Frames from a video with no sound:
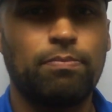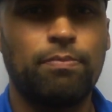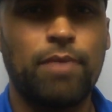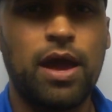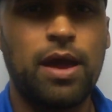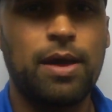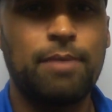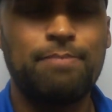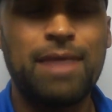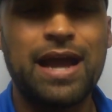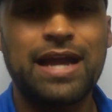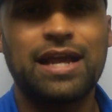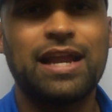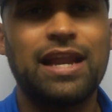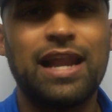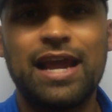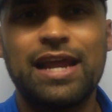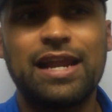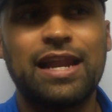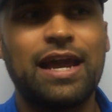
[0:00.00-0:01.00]

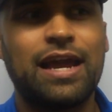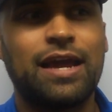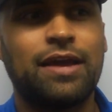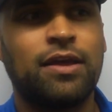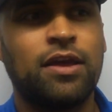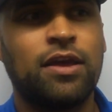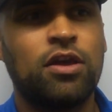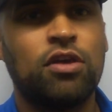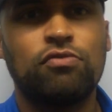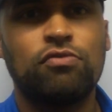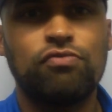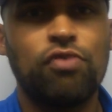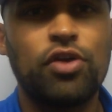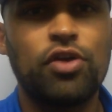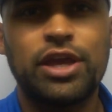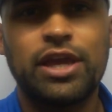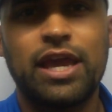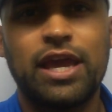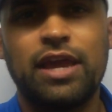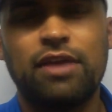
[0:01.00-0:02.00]
Makelele,
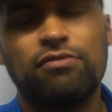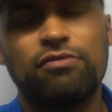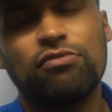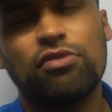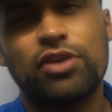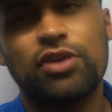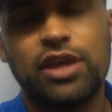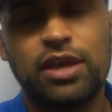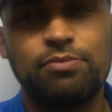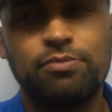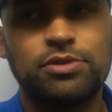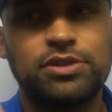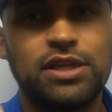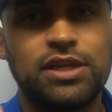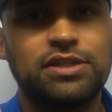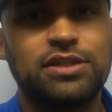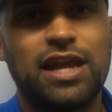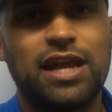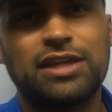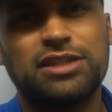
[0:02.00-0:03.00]
Roy Keane was
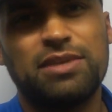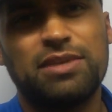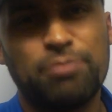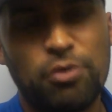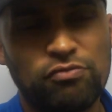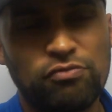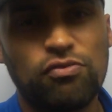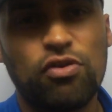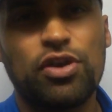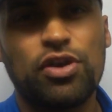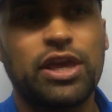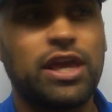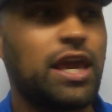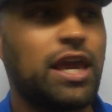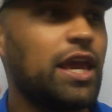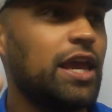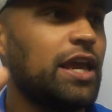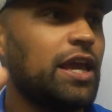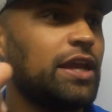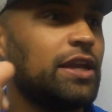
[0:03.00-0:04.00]
decent actually, but Roy
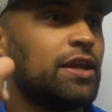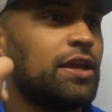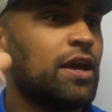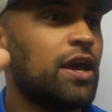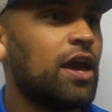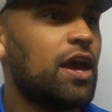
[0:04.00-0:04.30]
Keane,